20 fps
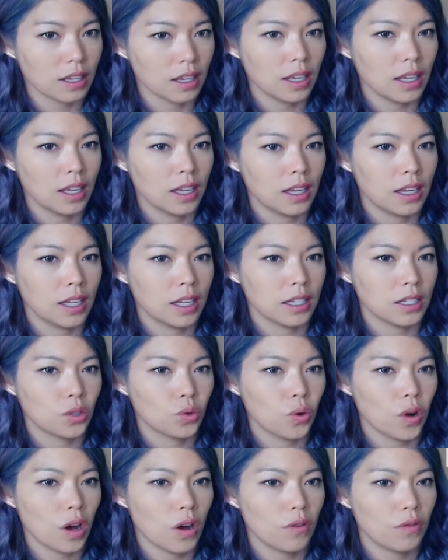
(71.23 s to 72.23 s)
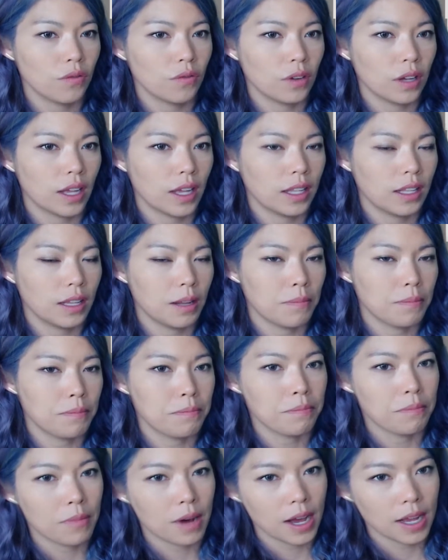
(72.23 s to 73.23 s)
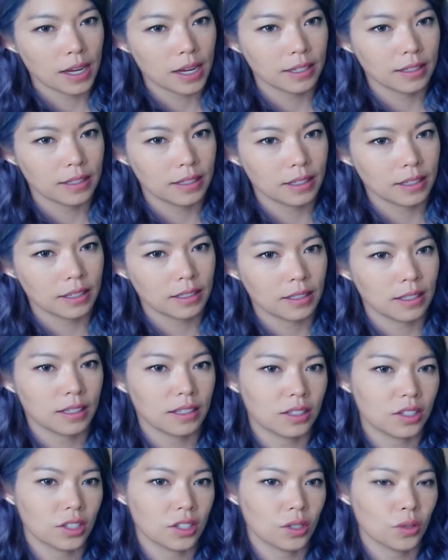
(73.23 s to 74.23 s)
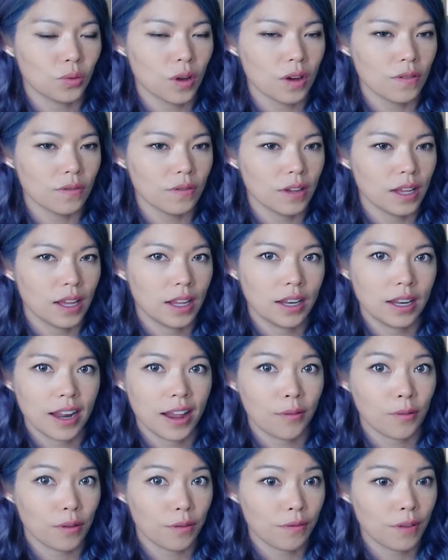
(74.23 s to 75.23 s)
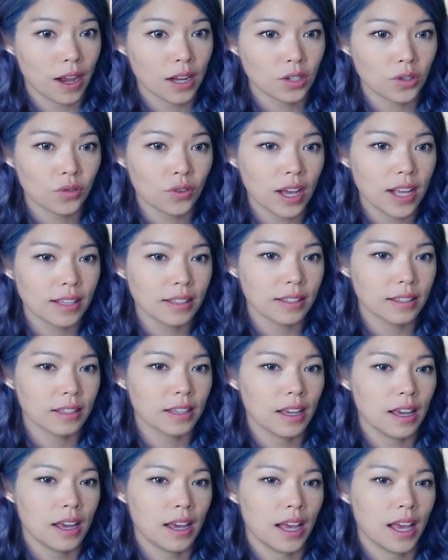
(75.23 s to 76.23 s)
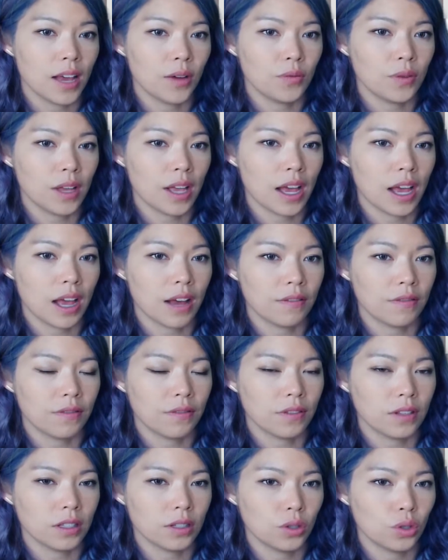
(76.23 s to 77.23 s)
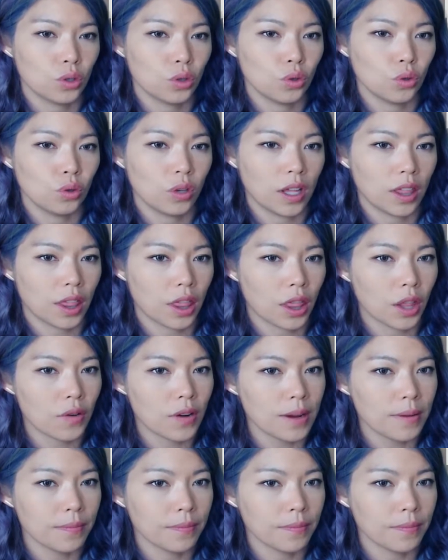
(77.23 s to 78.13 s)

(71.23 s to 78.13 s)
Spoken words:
then 12, and then minus 6 is just 12. Now we factorize and we have 2 and 3.